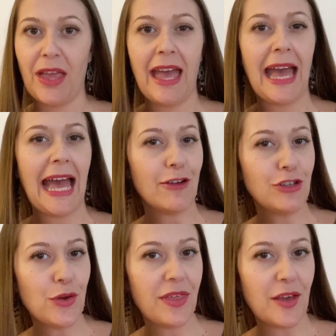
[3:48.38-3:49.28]
How do
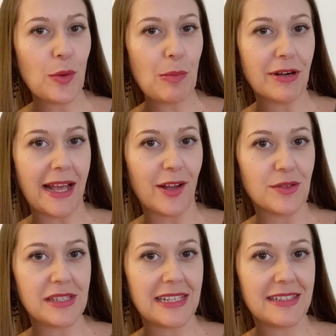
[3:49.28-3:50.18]
you think we
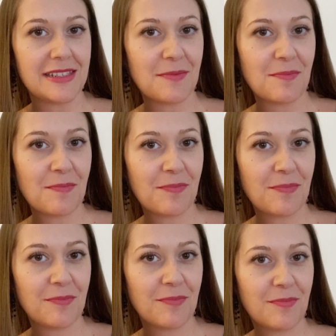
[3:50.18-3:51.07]
pronounce it?
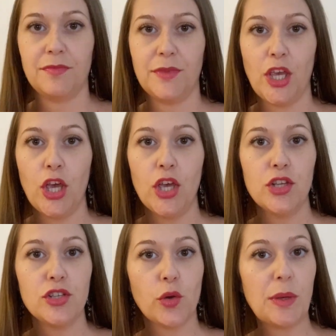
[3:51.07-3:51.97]

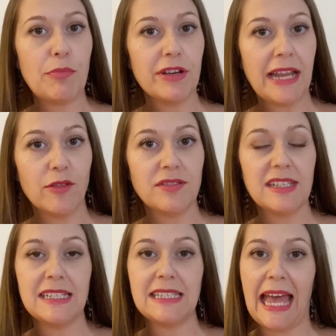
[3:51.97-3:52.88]
So we pronounce
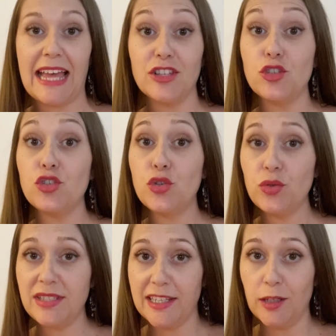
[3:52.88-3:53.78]
it as 2
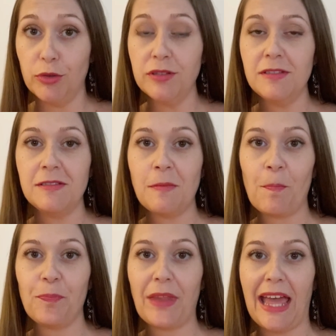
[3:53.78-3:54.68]
syllables,
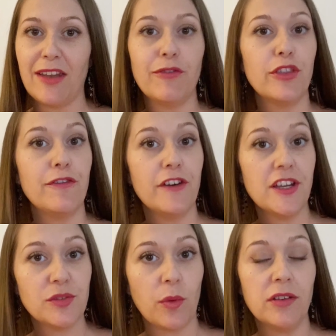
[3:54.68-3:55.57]
and for the
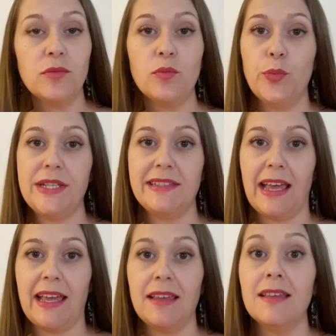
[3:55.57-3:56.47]
first one, we
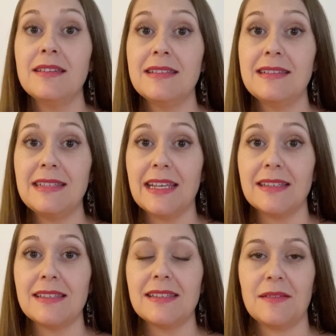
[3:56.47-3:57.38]
say
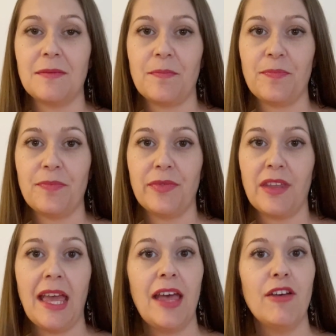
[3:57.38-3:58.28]
sit.
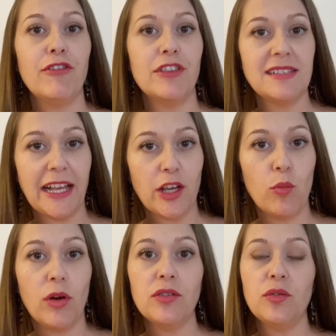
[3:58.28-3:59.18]
For the second
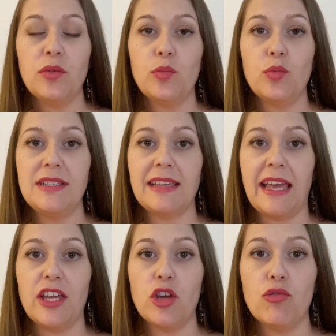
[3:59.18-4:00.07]
one, we
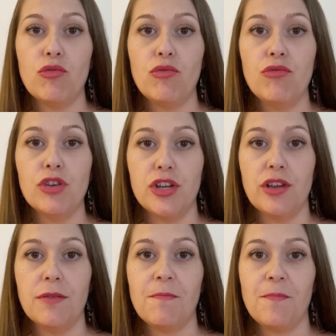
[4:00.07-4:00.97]
say
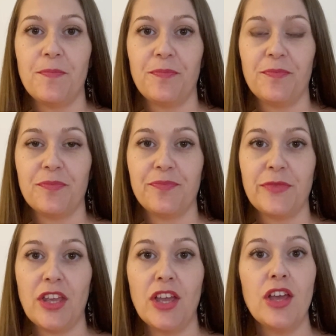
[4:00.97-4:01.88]
run.
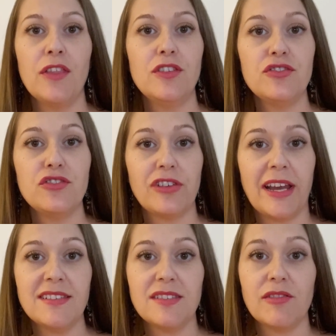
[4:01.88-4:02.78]
The
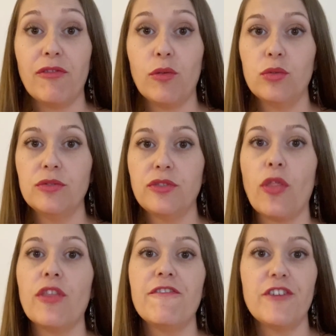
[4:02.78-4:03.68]
stress falls
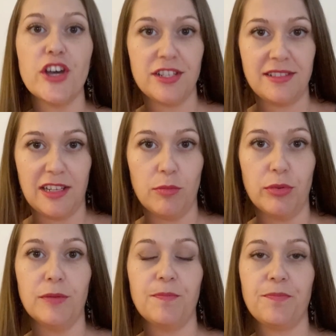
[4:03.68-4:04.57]
on the first
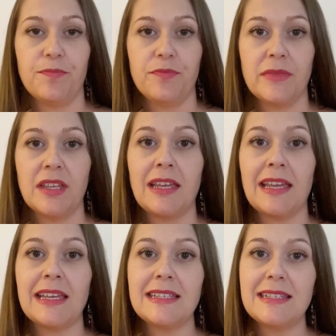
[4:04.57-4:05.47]
syllable,
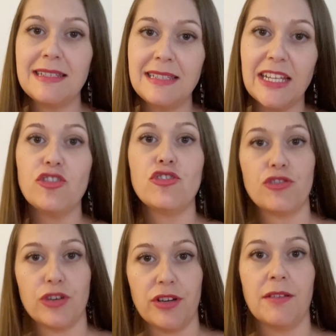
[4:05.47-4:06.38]

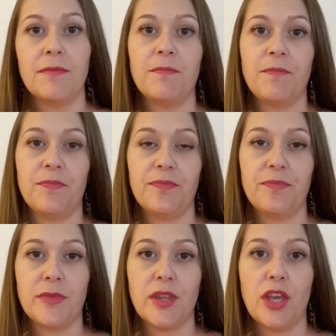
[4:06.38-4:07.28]
citron.
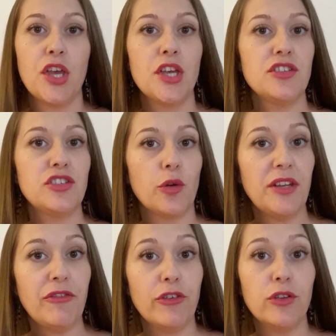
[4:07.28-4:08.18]
So
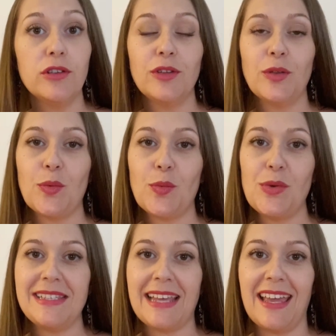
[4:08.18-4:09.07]
in full, we
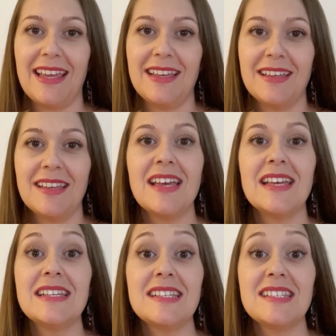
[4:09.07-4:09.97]
say
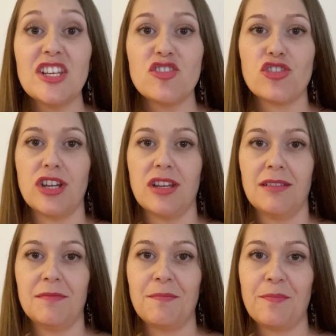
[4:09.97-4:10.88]
citron,
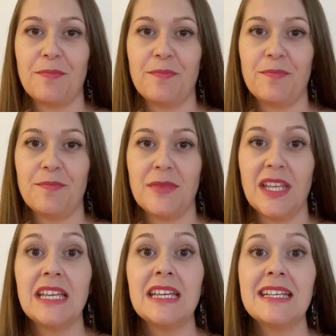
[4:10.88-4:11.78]

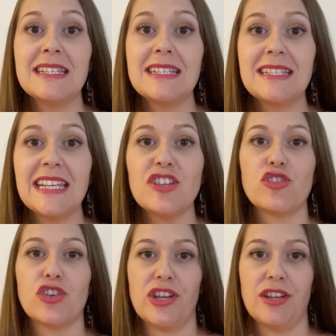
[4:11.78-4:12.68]

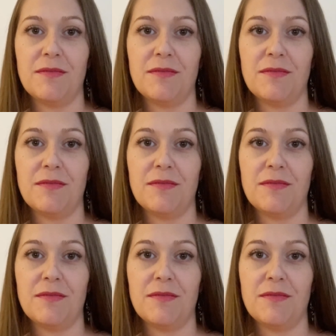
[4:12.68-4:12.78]
citron.